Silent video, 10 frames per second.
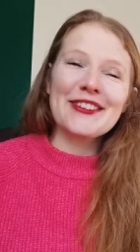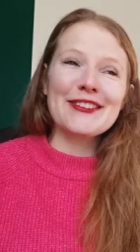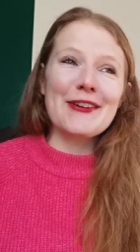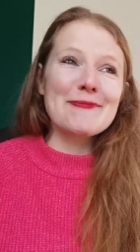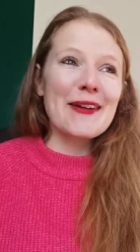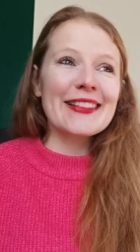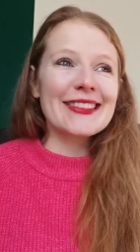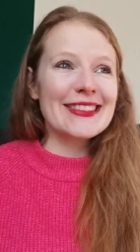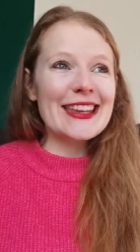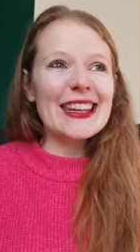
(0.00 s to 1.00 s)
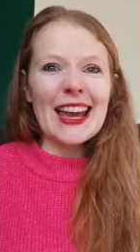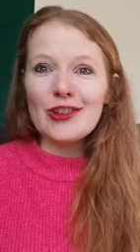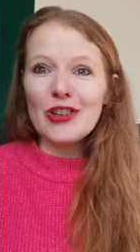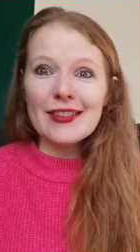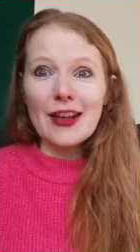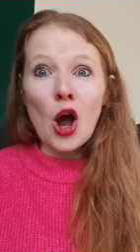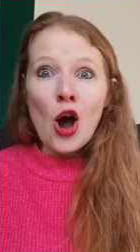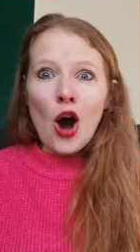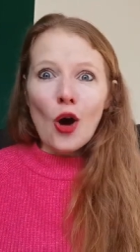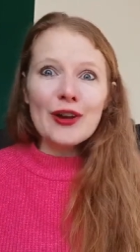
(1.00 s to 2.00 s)
I'm just going back to teenage years, like,
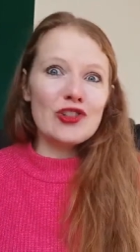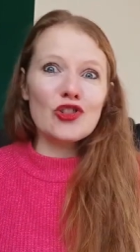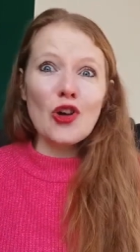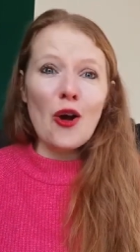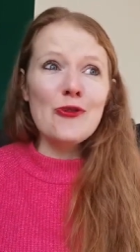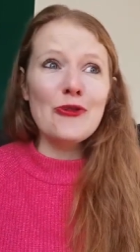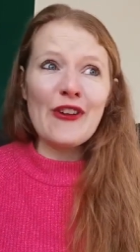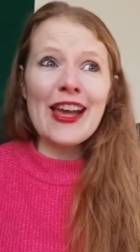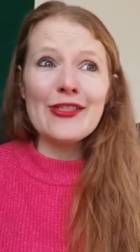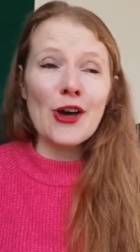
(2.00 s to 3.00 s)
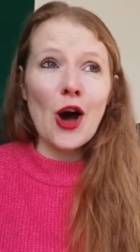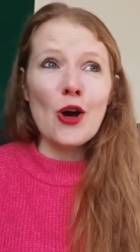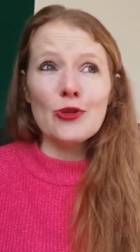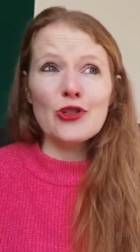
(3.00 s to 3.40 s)
oh, he's so fit though.